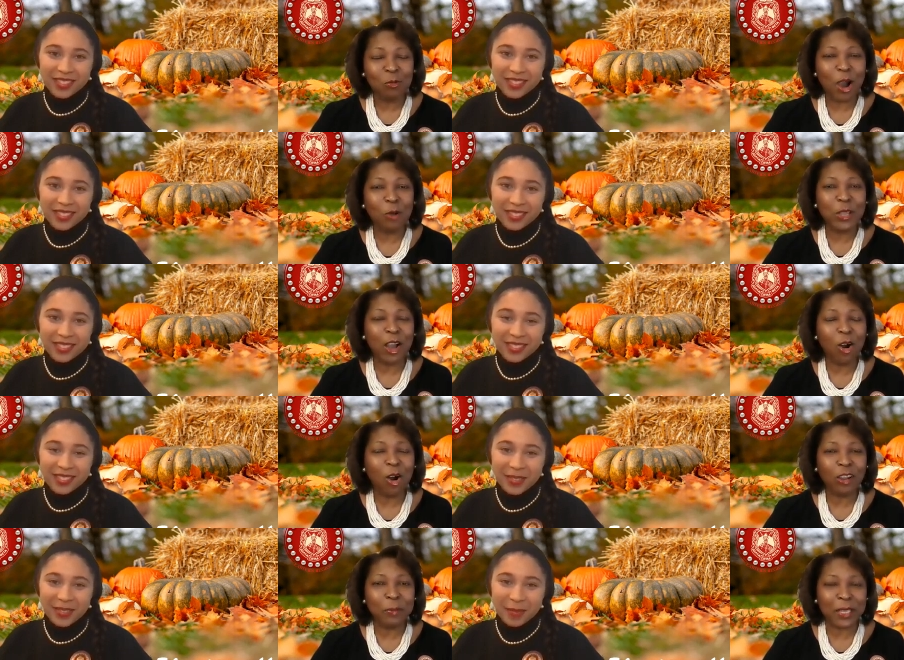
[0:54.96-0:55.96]
Speaker 1: while we
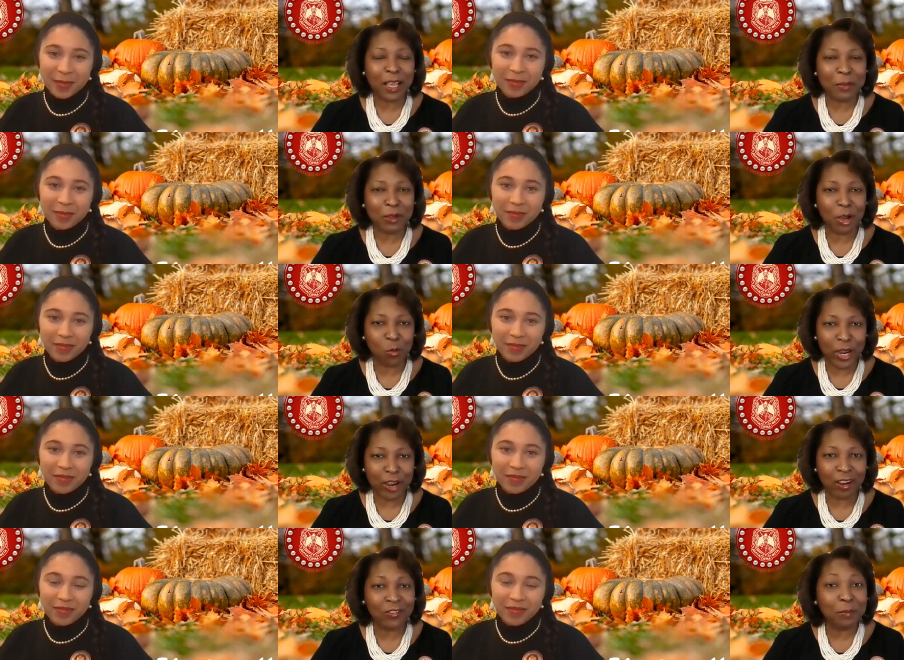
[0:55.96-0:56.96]
all are becoming
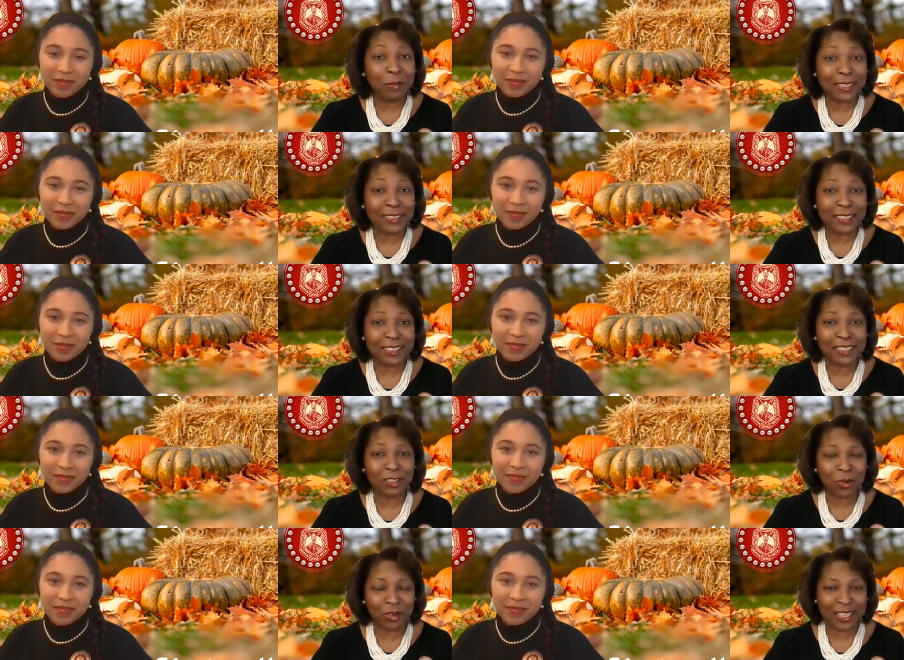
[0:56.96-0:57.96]
aware of the blessings,
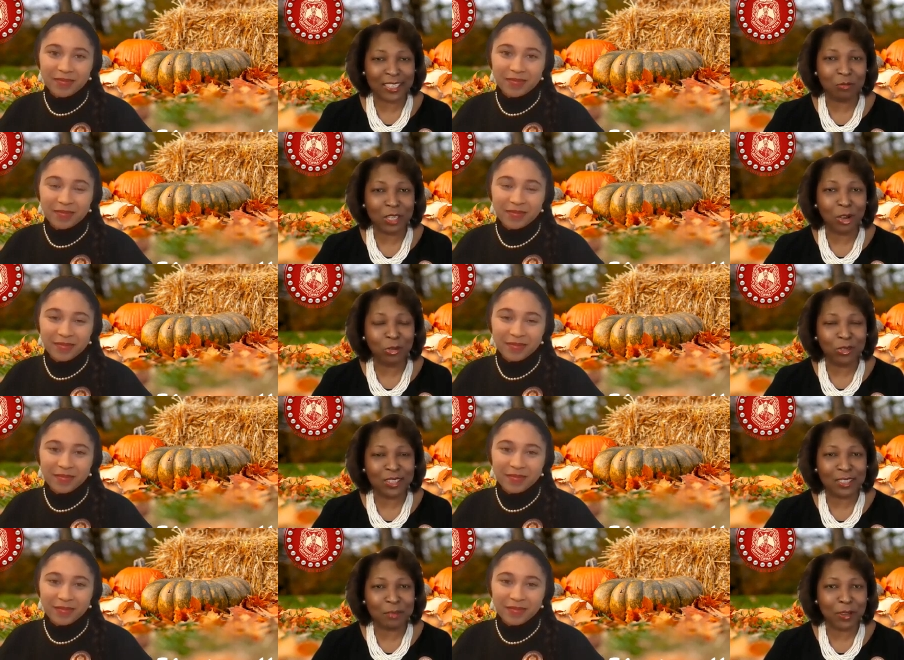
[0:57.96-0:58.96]
certainly as we go through
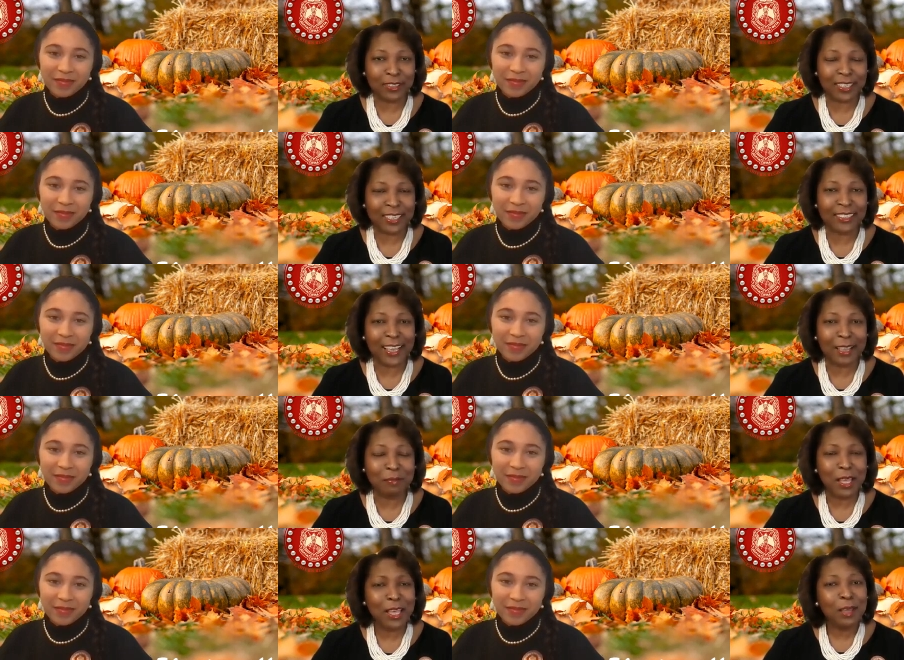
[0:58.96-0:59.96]
this unprecedented
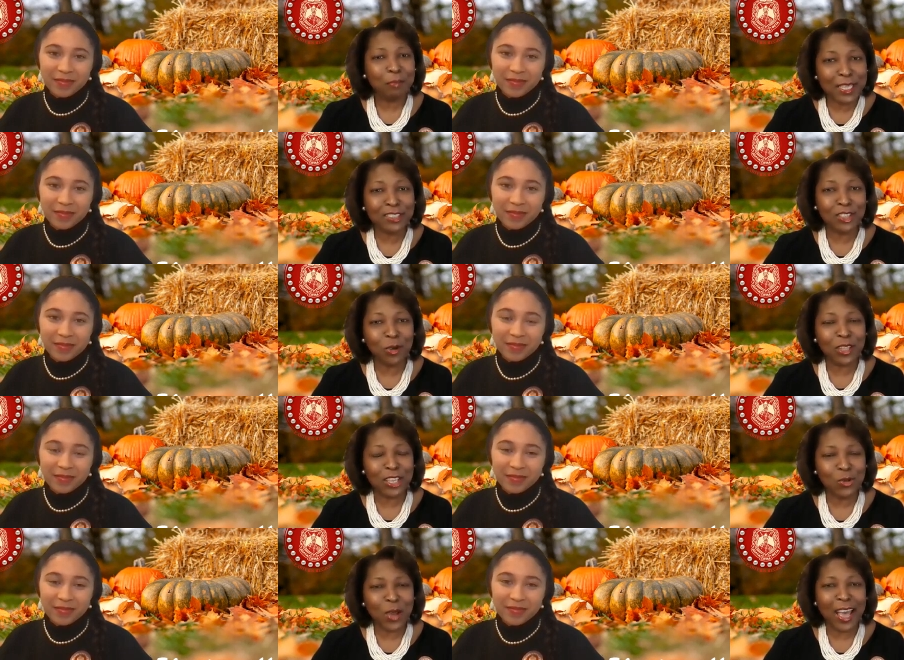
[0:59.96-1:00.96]
time, please know
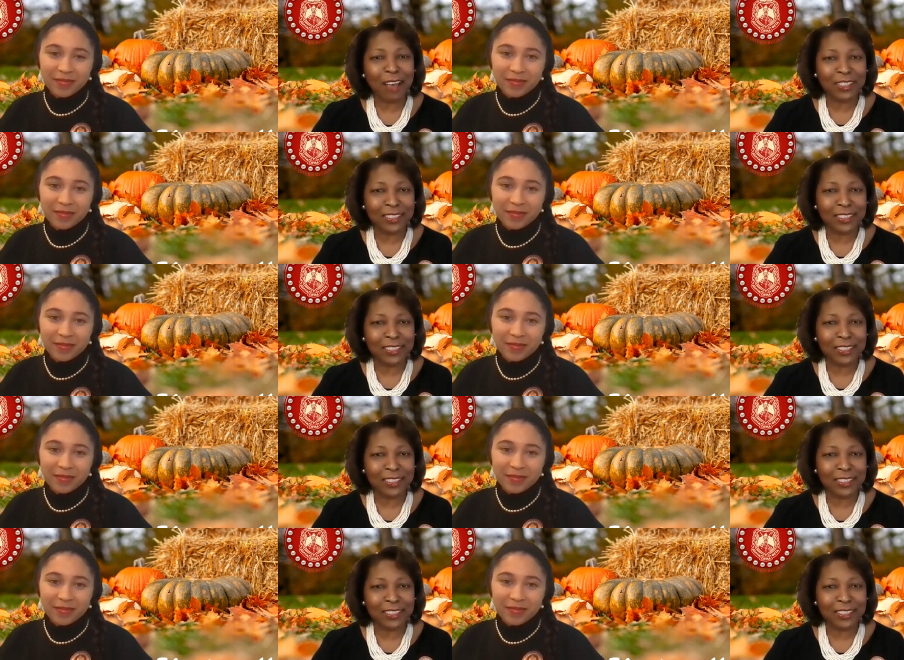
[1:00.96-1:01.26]
that you have a